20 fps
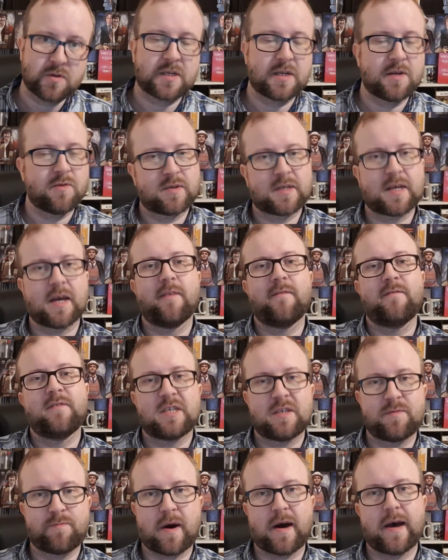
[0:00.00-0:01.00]
and it was kind of
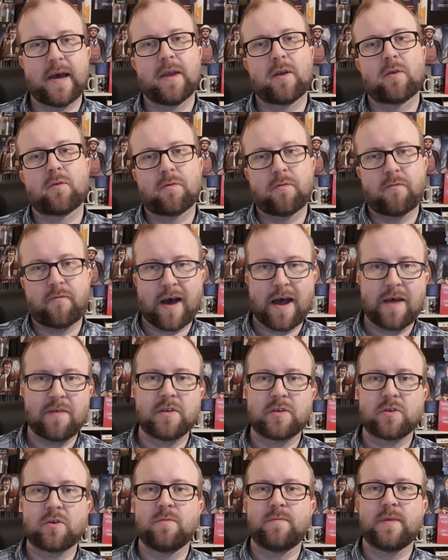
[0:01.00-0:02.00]
inspired off the fact
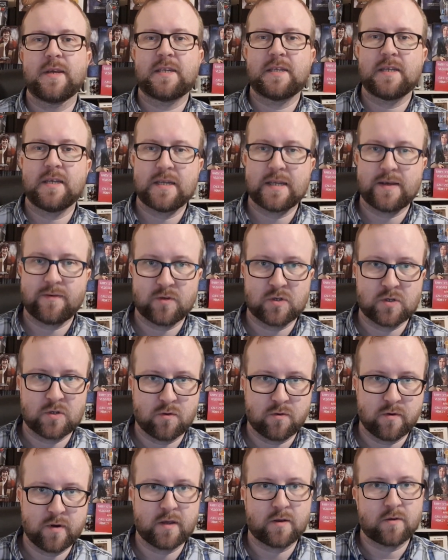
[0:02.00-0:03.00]
there's going to be a Sea Devil
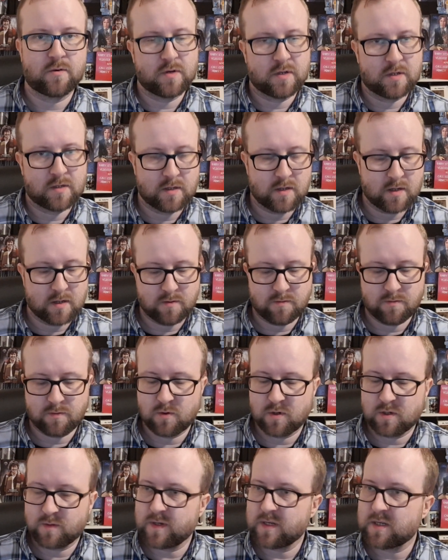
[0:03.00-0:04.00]
story at Chris, uh,
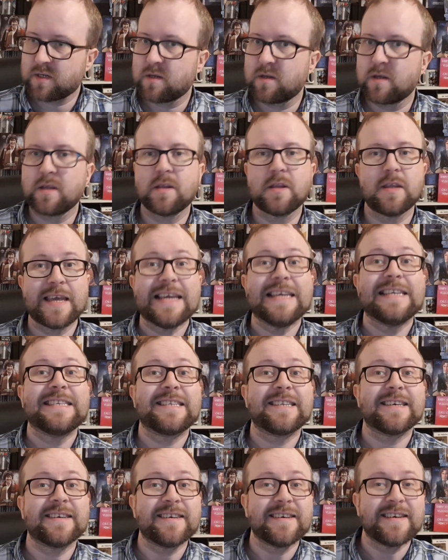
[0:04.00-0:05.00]
Christmas,
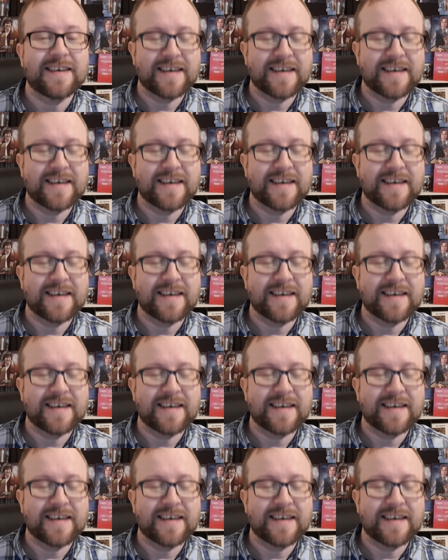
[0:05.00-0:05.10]
Easter,